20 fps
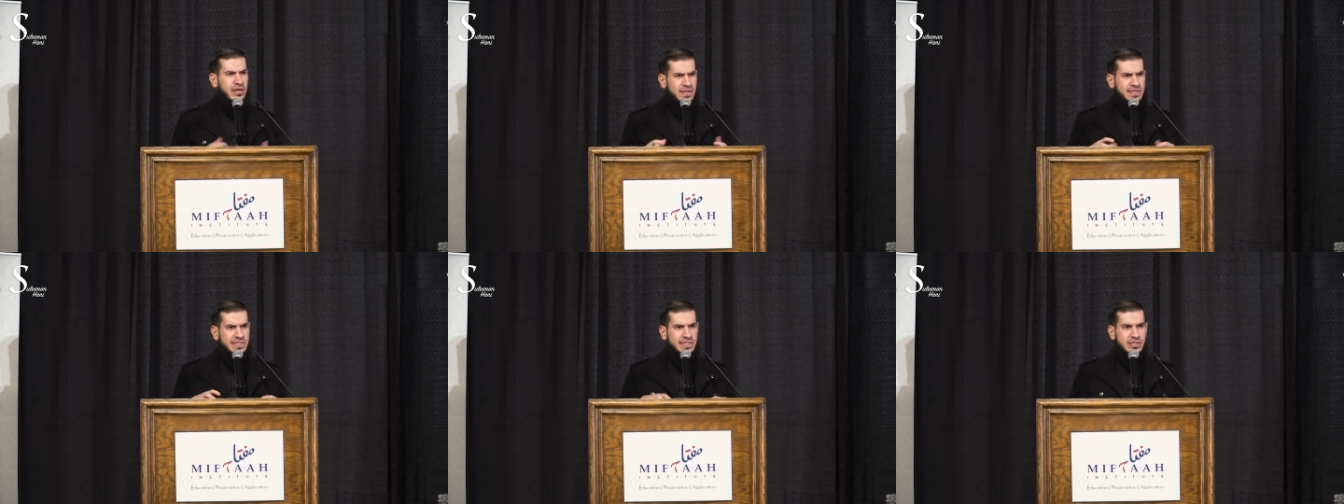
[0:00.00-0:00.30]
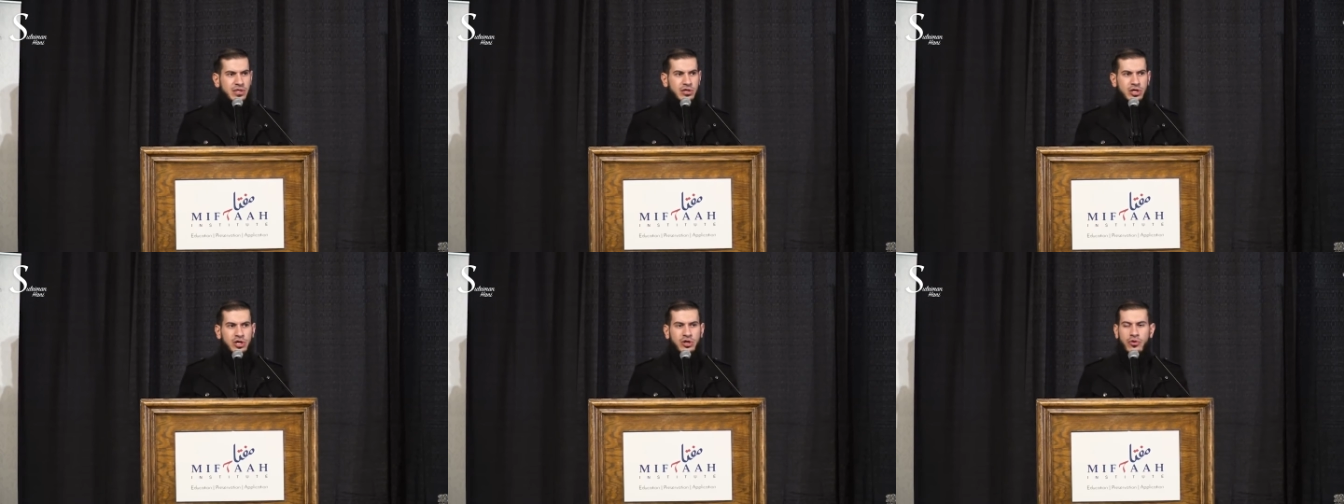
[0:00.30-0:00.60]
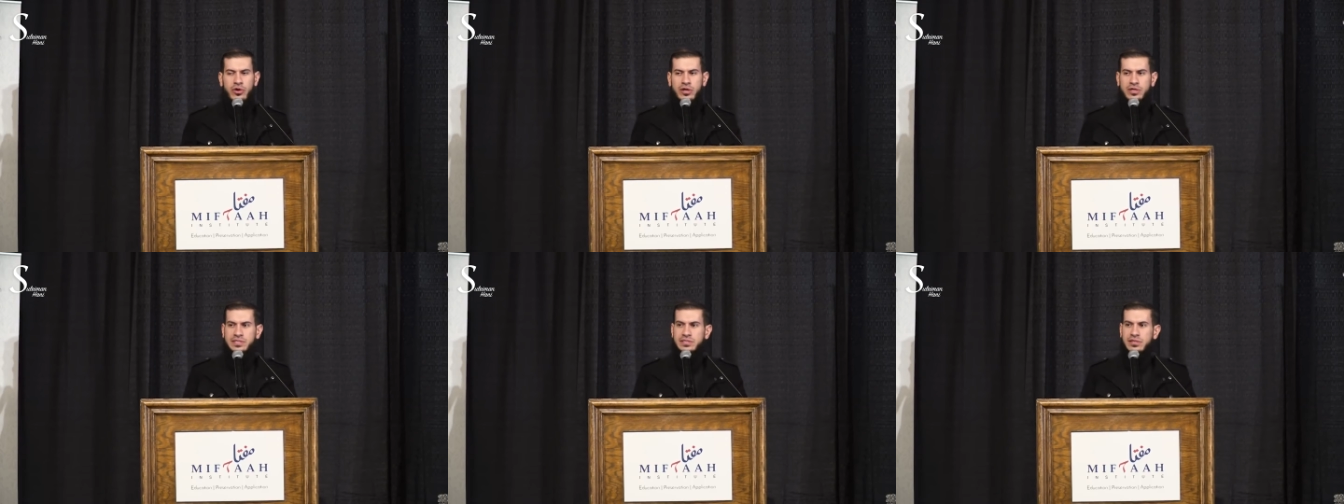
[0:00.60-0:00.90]
and this is the
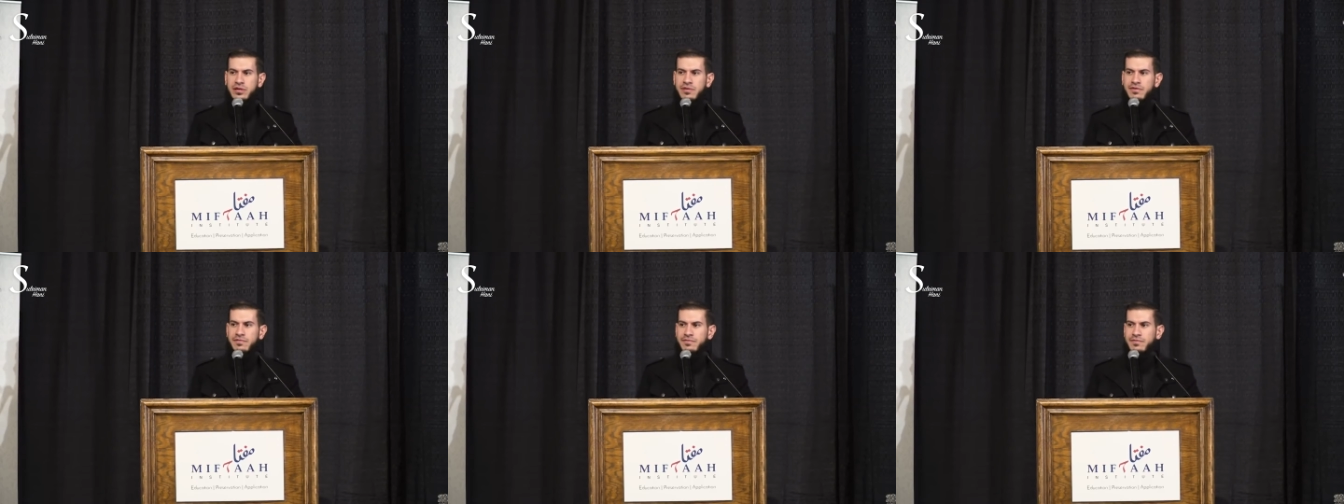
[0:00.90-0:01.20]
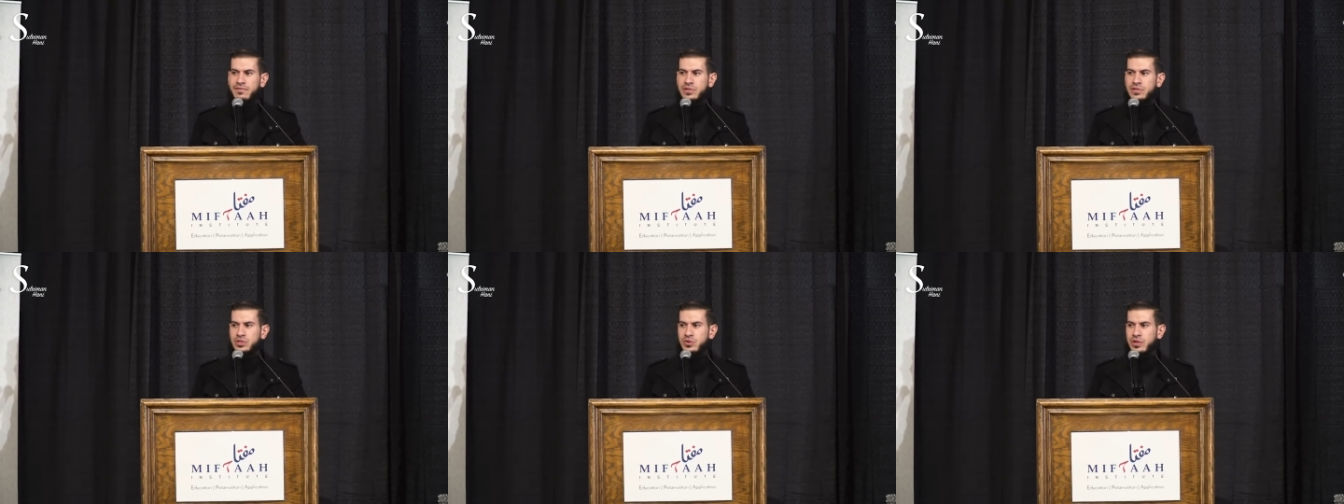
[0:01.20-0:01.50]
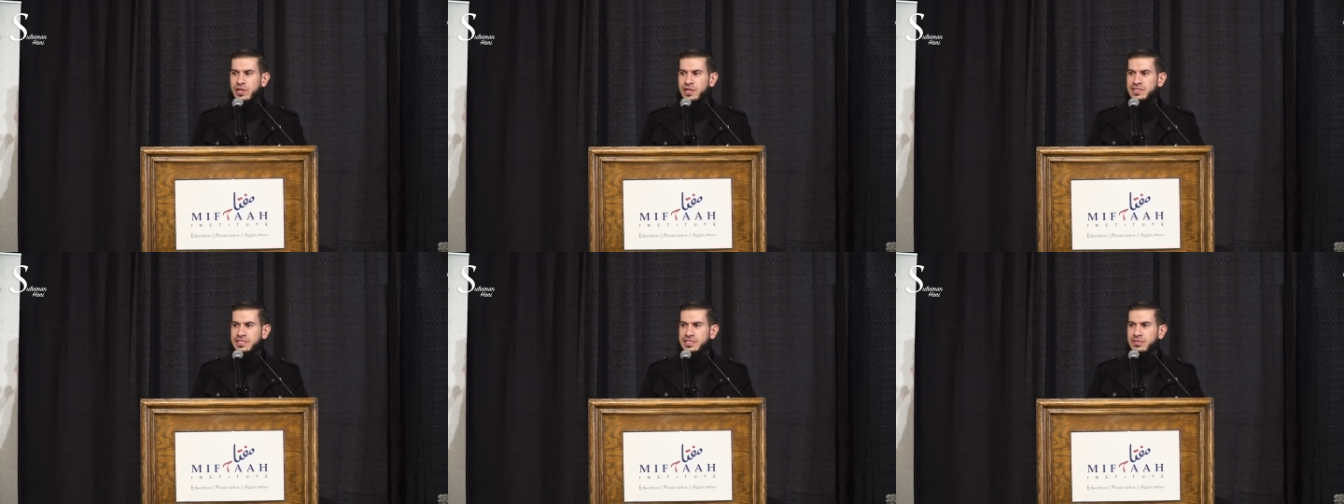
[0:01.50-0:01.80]
crux of
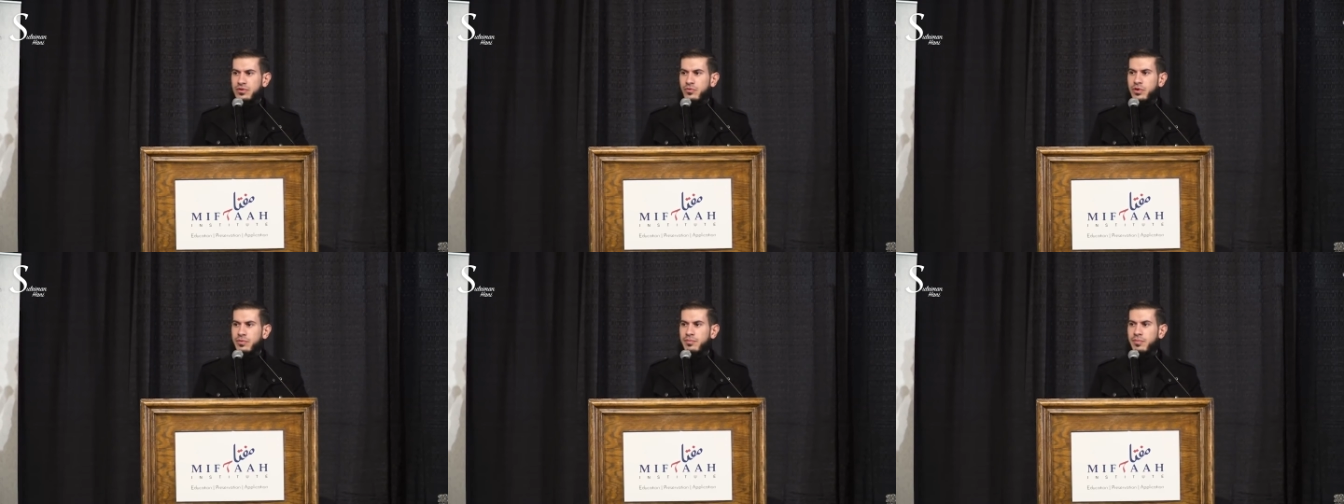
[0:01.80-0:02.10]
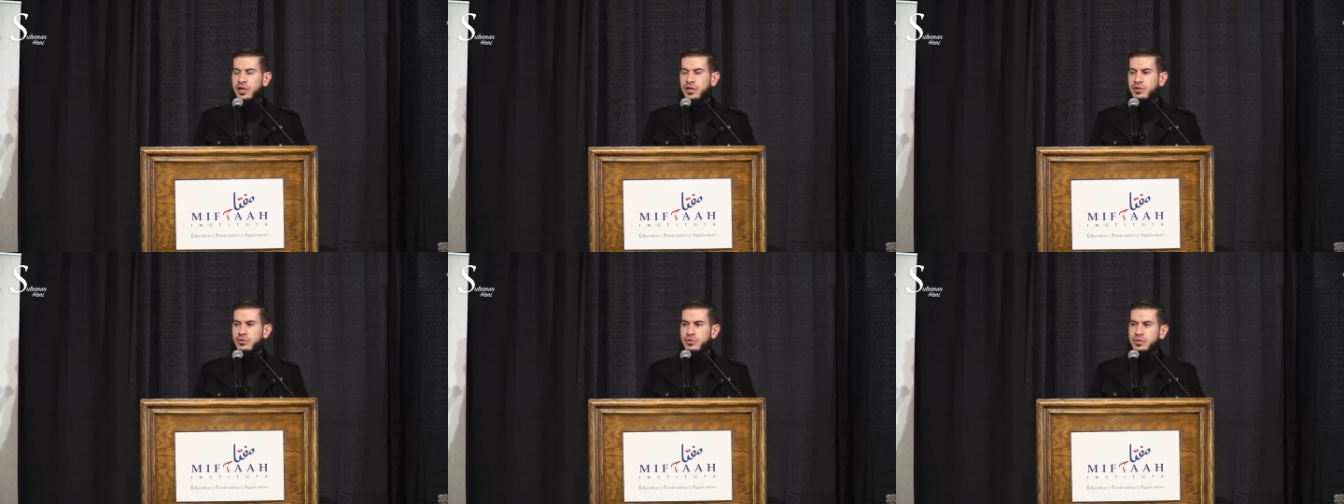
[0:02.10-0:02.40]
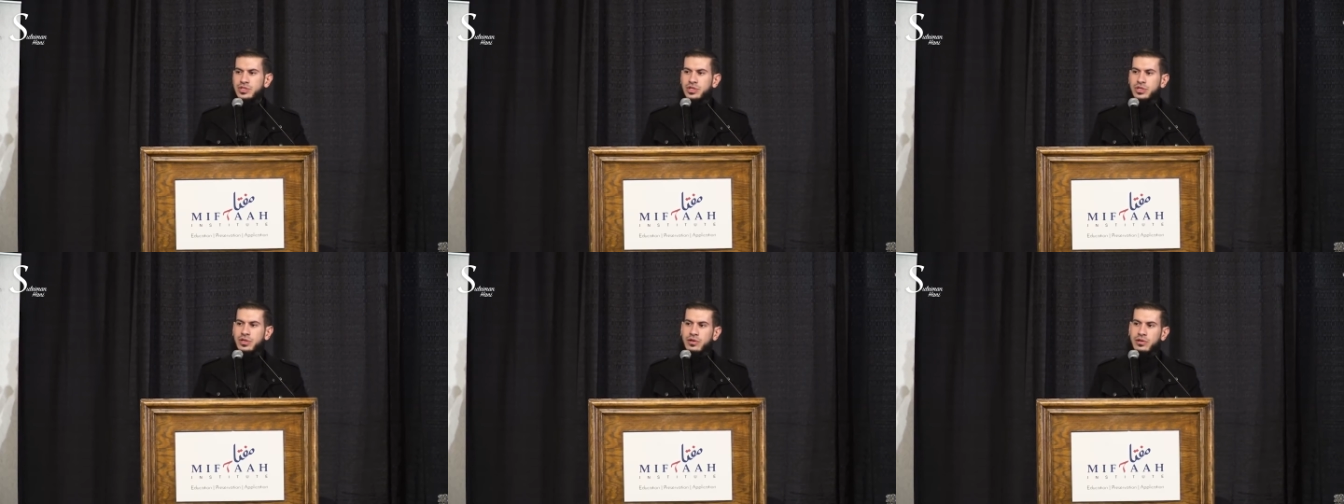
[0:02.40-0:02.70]
today's reminder,
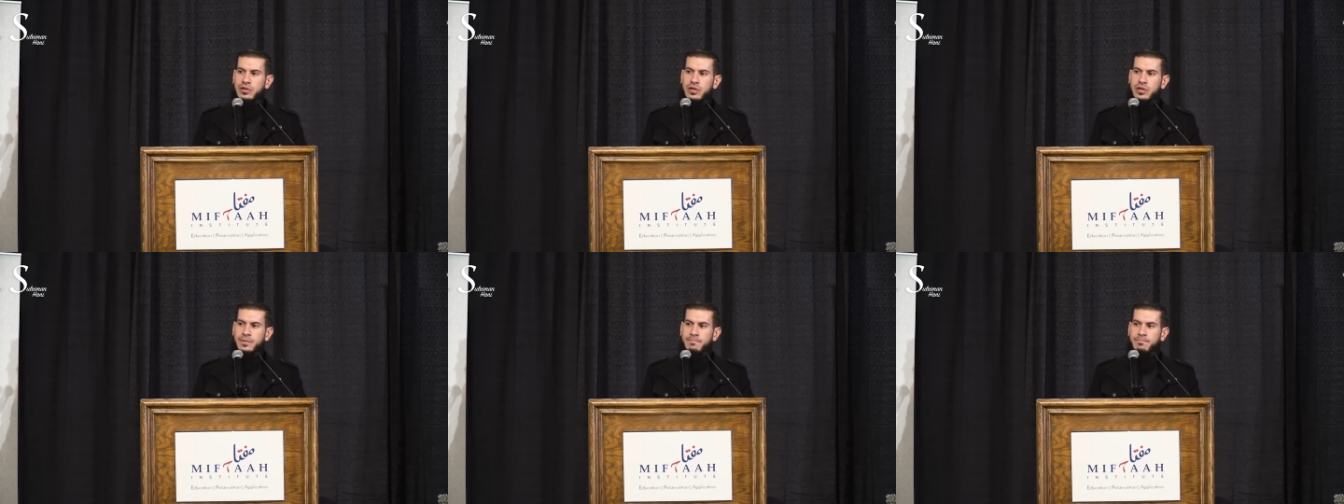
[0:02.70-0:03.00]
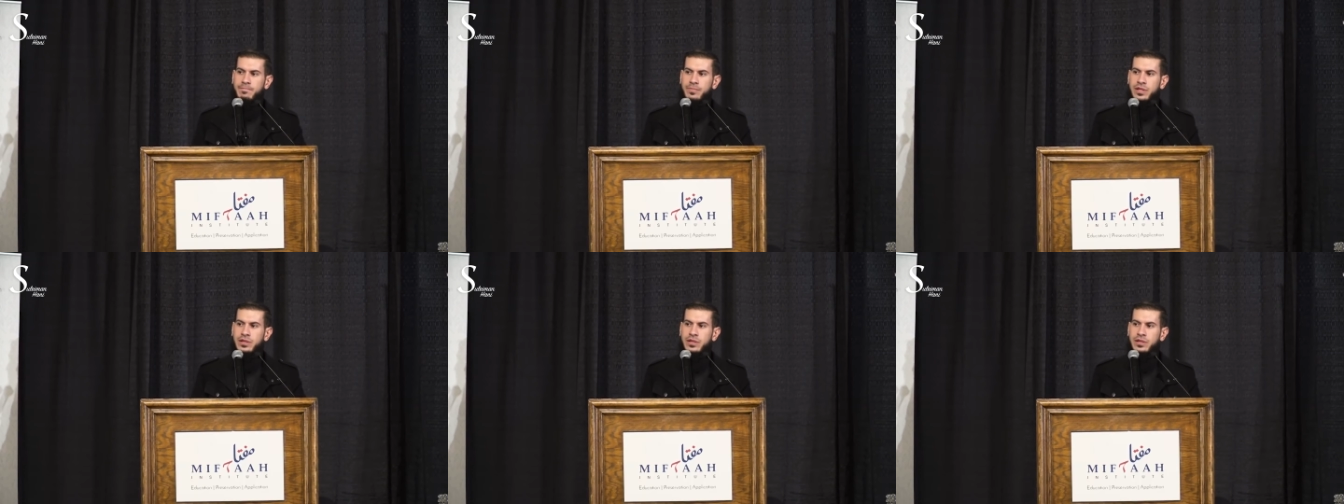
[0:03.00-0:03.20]
inshallah,